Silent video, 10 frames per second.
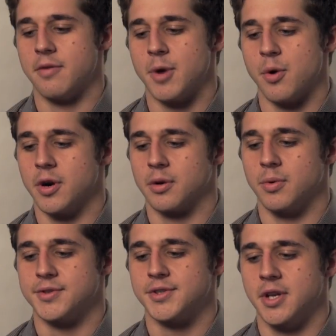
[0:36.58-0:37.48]
out of my work
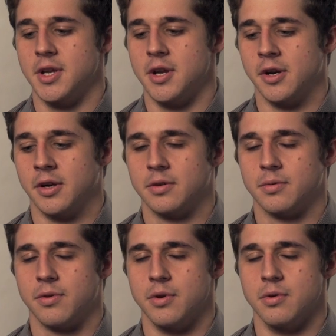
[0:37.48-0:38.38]
with City Year
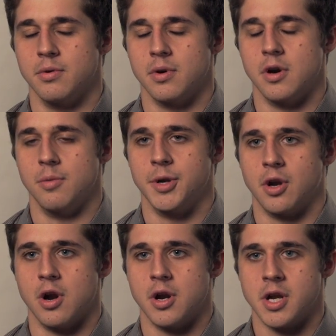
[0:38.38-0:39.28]
through urban
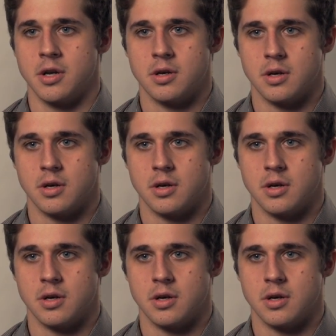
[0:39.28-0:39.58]
gardening